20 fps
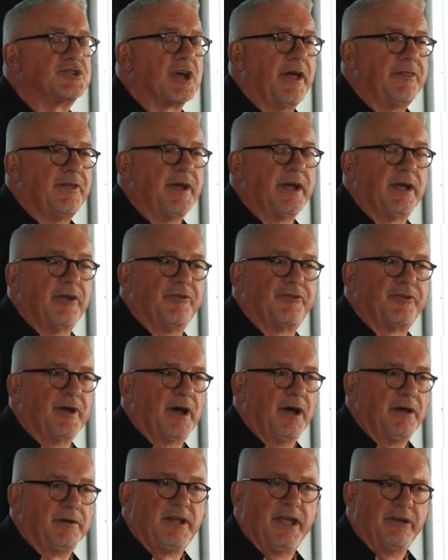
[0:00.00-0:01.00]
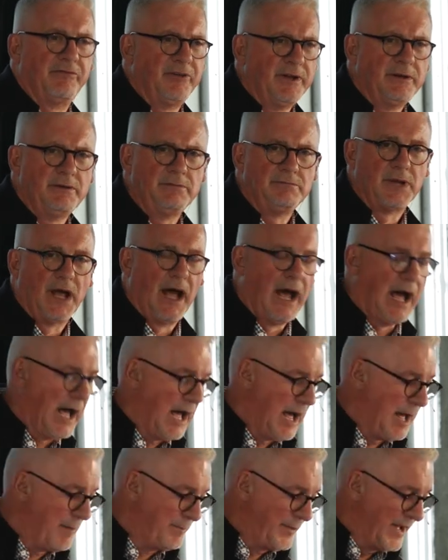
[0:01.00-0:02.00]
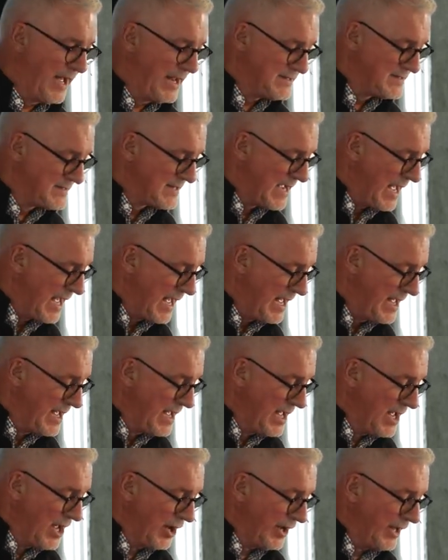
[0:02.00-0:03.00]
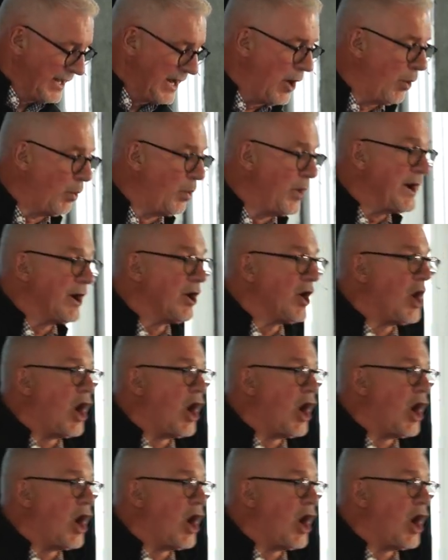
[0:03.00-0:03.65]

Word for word: I think is a given. Uh, but uh, you know, we're